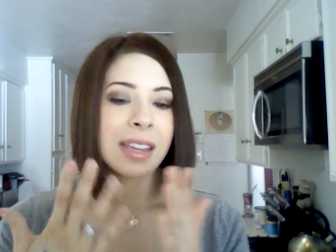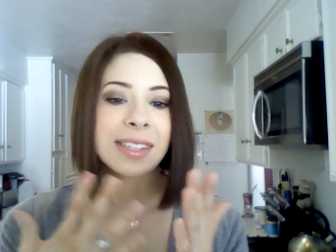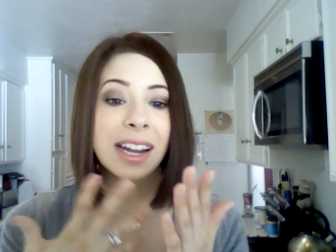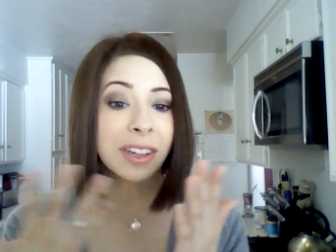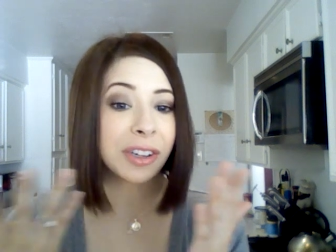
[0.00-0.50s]

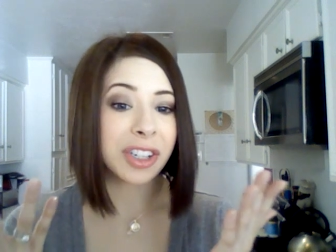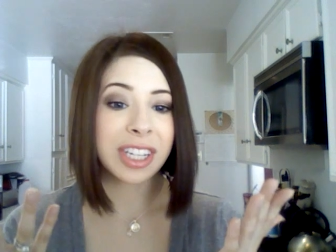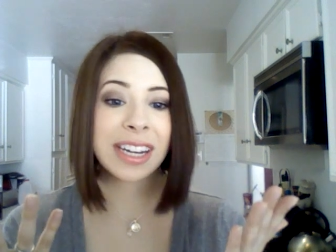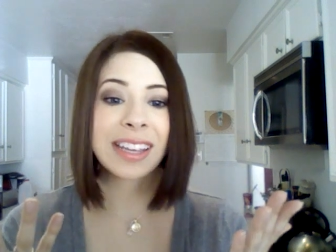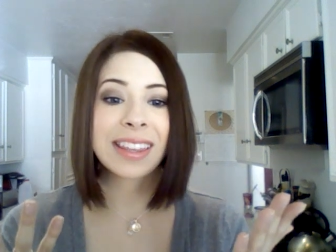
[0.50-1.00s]
He's not
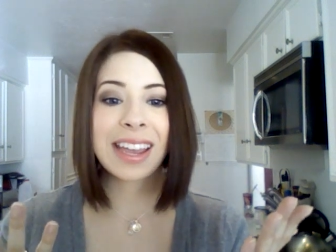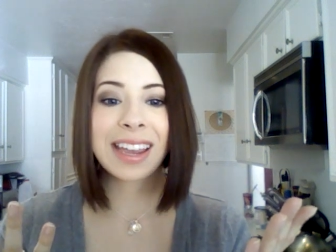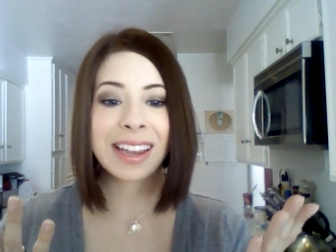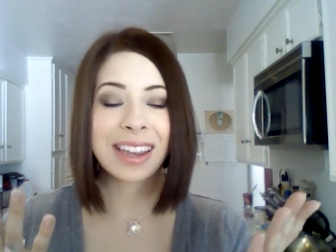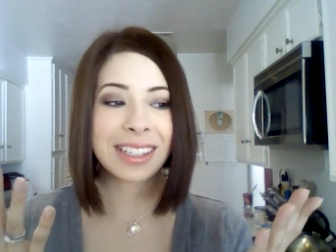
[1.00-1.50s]
allergic to
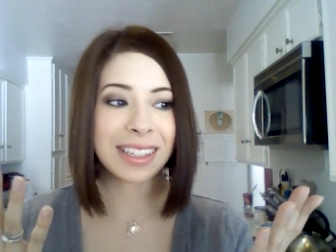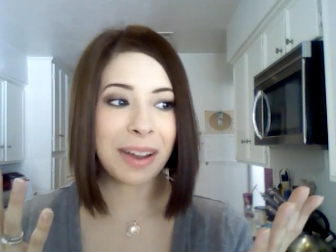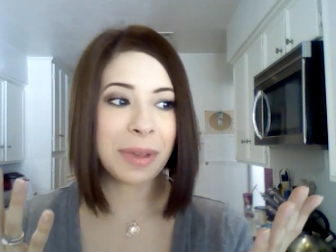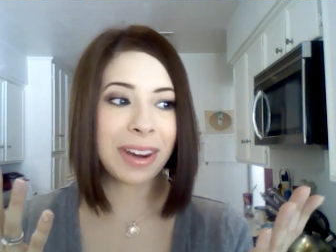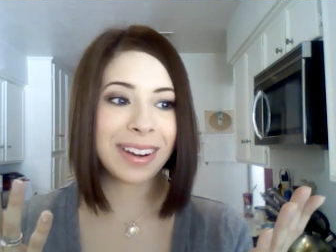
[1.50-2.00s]
anything. He's.
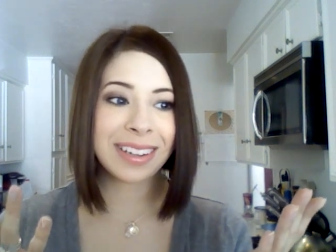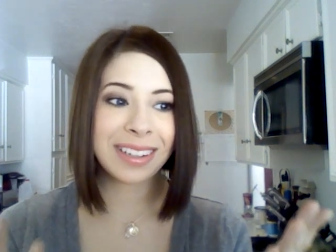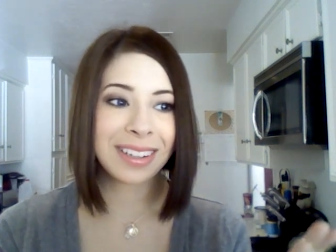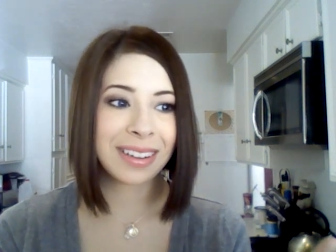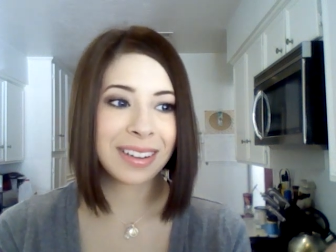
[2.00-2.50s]
I mean,
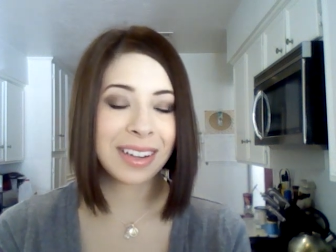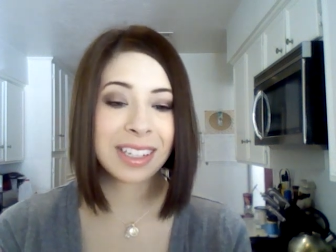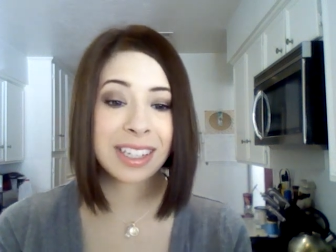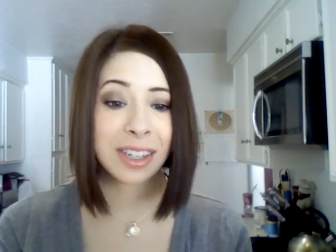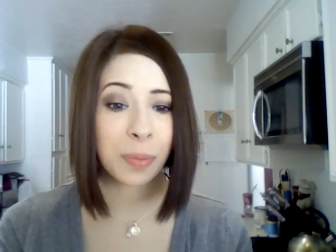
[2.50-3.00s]

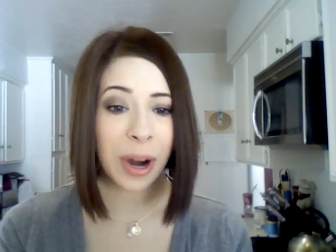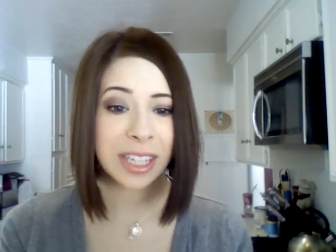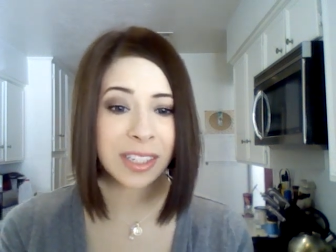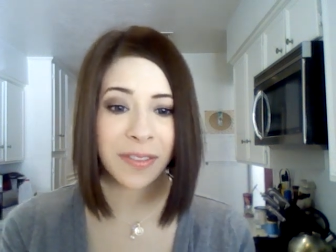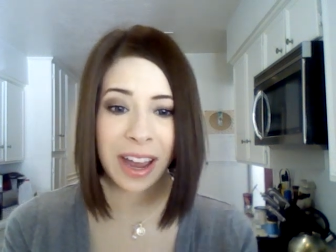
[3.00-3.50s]
he's still
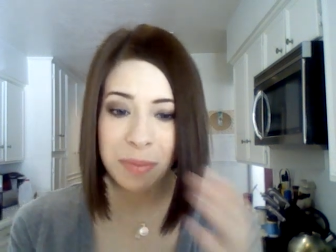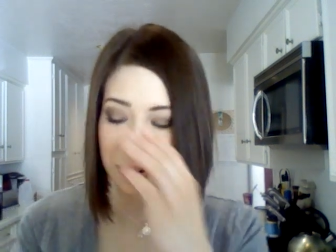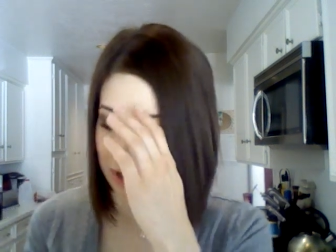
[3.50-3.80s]
breastfed